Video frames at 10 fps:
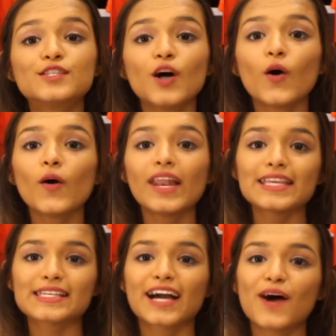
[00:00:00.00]
So
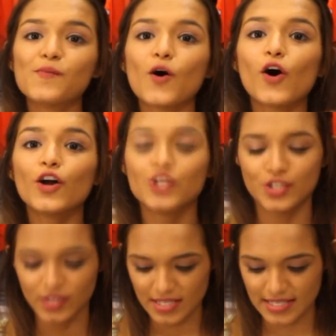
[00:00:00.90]
let's come on
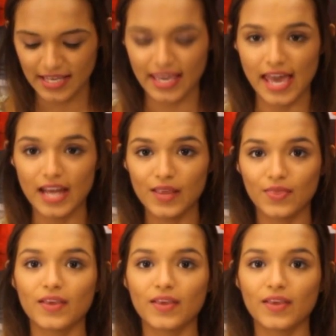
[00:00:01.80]
to the second